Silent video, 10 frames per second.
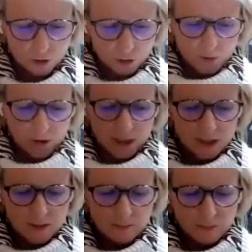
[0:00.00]
a good
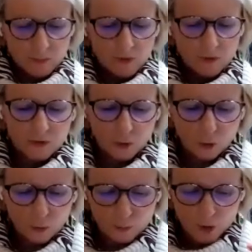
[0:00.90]
point
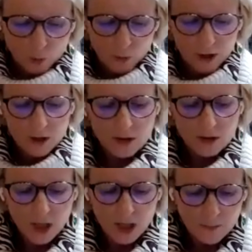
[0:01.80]
so when you
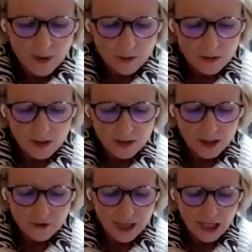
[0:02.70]
think about that
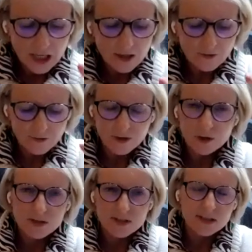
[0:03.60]
their
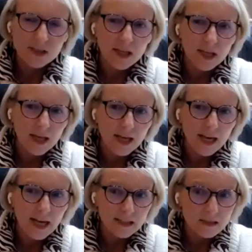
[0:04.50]
influence
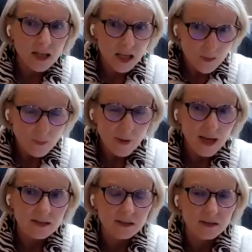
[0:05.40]
has the
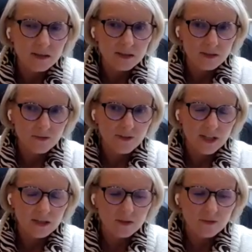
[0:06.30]
impact and that it's
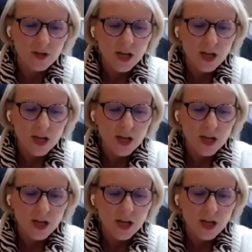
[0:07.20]
effective